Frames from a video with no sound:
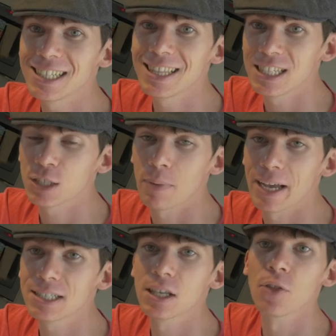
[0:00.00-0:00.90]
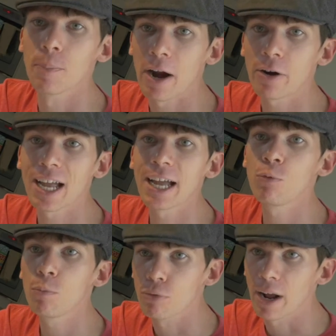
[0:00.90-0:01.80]
this space, the barricade
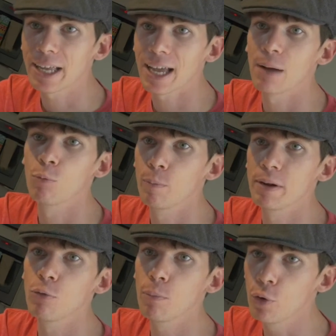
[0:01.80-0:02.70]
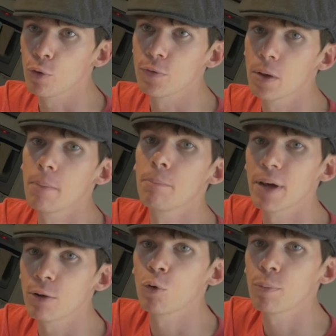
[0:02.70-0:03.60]
will break and will be removed,
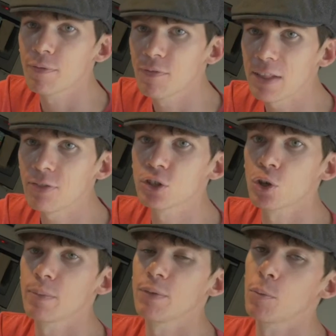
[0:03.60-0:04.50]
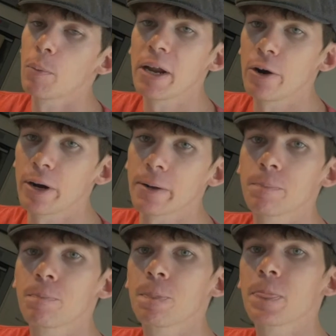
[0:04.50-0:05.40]
but it will prevent the zombie from appearing.
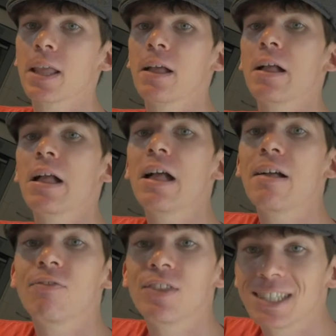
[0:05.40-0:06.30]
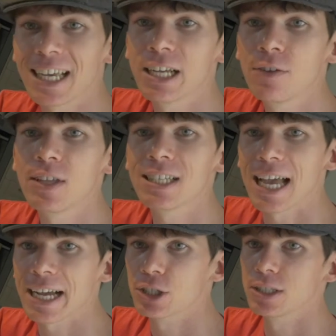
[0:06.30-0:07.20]
The second of these
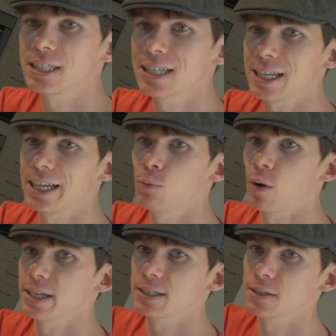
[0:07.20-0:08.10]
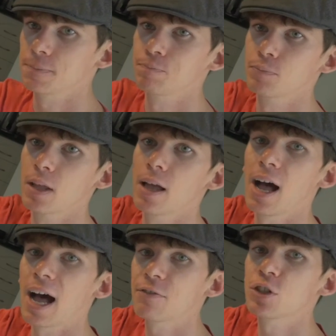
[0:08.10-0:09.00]
actions is Clean Waste.
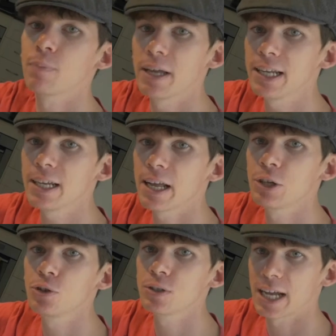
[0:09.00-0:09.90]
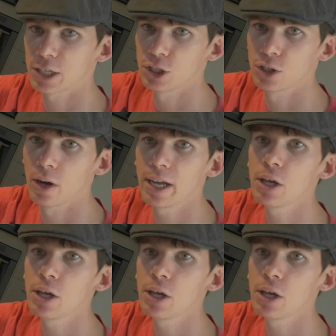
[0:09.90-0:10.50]
After spending an unused action die,